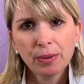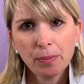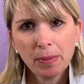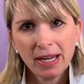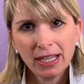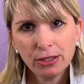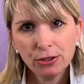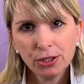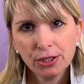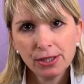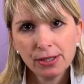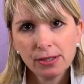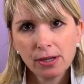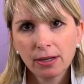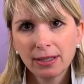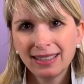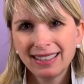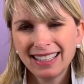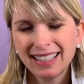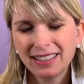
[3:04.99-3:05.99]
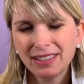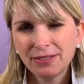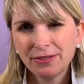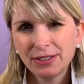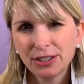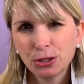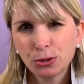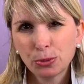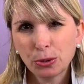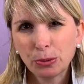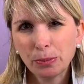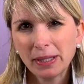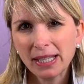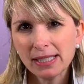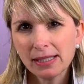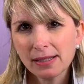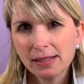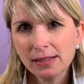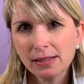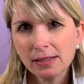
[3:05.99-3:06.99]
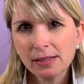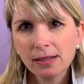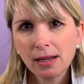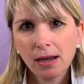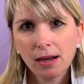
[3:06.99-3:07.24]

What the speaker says: patients on an individual basis